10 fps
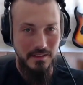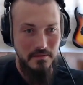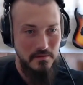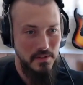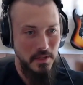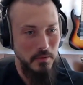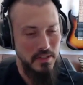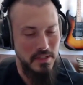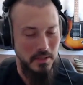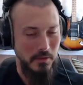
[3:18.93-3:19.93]
Somewhat
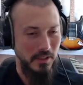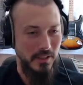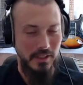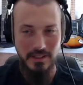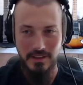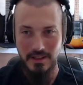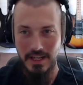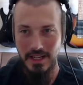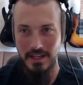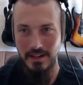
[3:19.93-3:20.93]
similar in
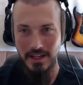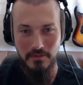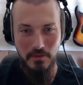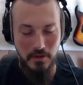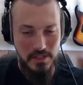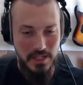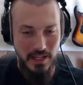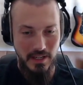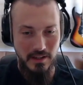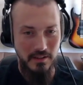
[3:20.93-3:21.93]
that I've always
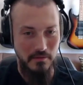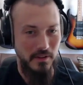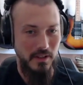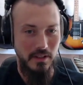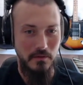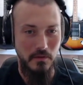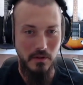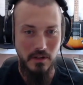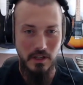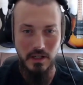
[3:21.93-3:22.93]
had an affinity
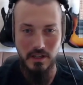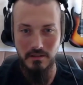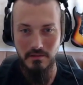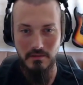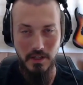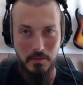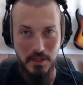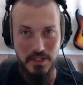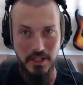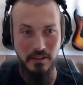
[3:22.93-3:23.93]
for art,
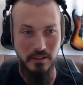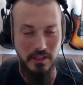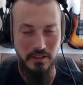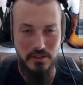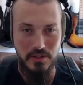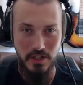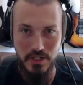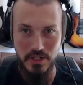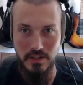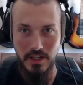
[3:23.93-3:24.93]
particularly
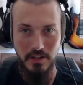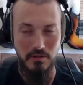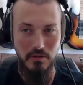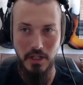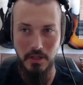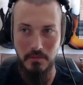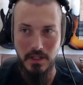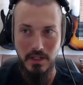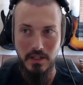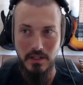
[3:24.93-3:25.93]
illustration. I grew up
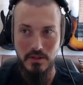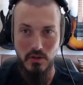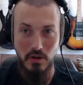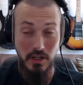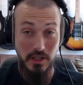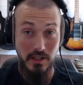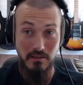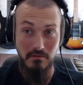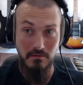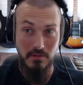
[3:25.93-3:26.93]

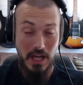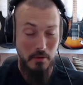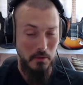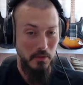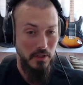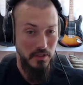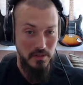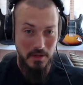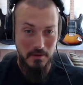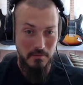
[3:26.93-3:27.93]
drawing comic
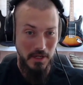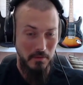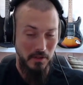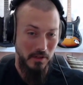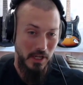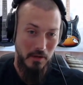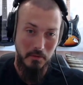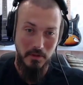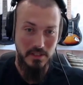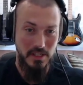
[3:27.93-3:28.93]
books. I would make my own
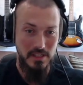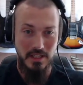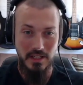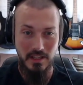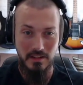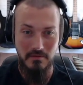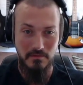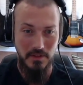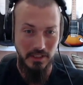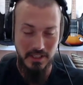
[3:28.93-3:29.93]
comic books as a kid,
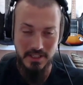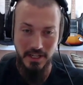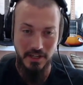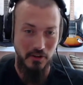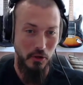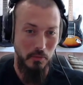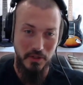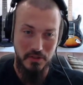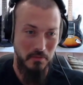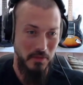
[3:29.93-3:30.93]
filling entire
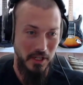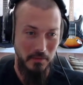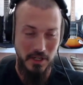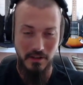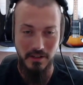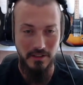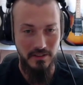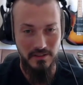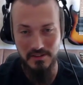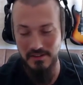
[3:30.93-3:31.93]
notebooks with made-up characters.